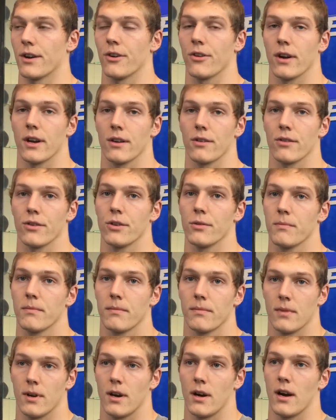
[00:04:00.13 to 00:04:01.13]
great group
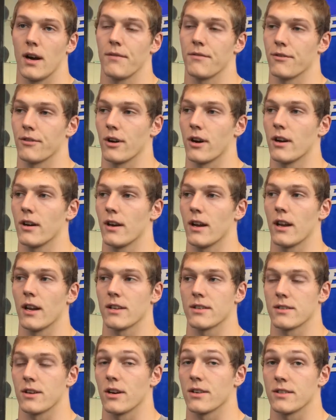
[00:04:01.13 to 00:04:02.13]
up front, and
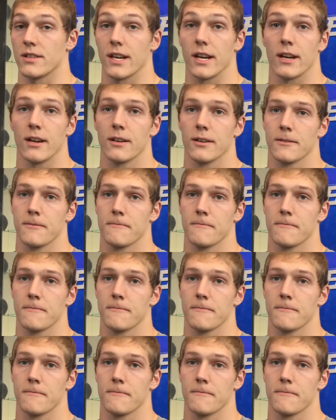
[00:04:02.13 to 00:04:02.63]
it starts there.